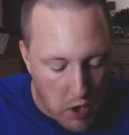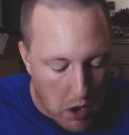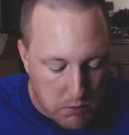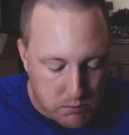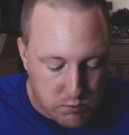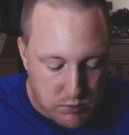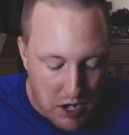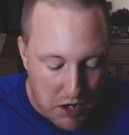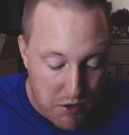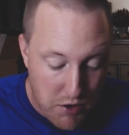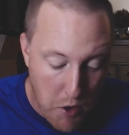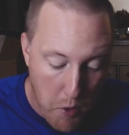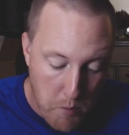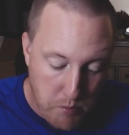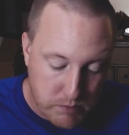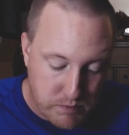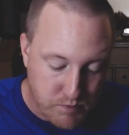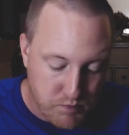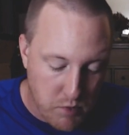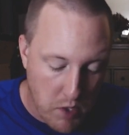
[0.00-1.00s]
I don't know.
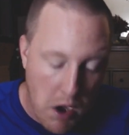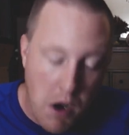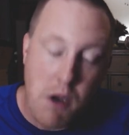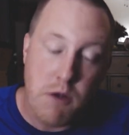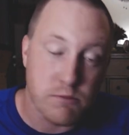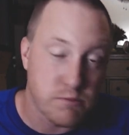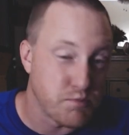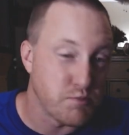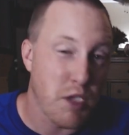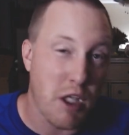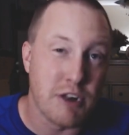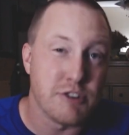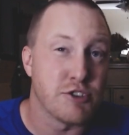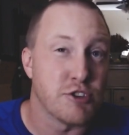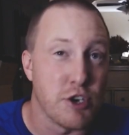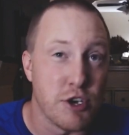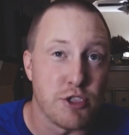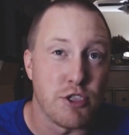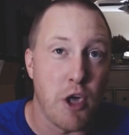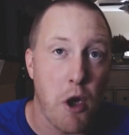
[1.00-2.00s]
It's
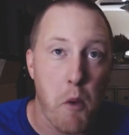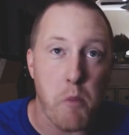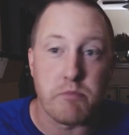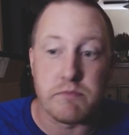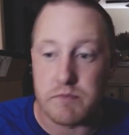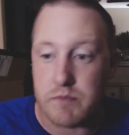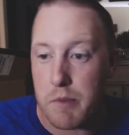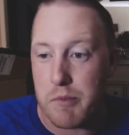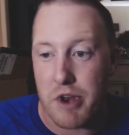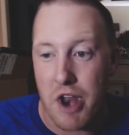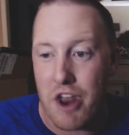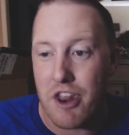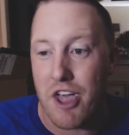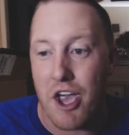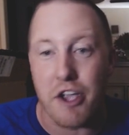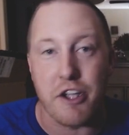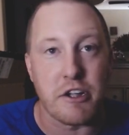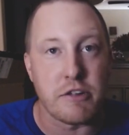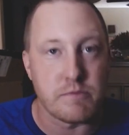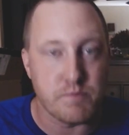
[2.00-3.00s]
good though. I mean, I
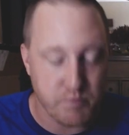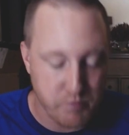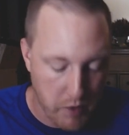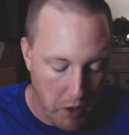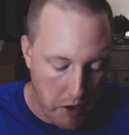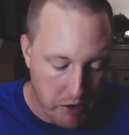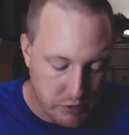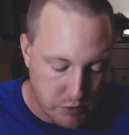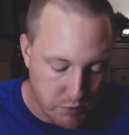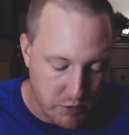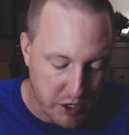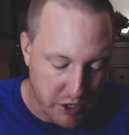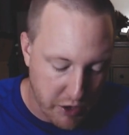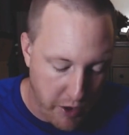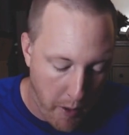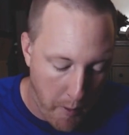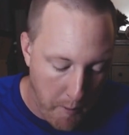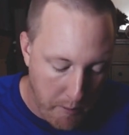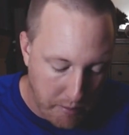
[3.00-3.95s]
like it. It's really good.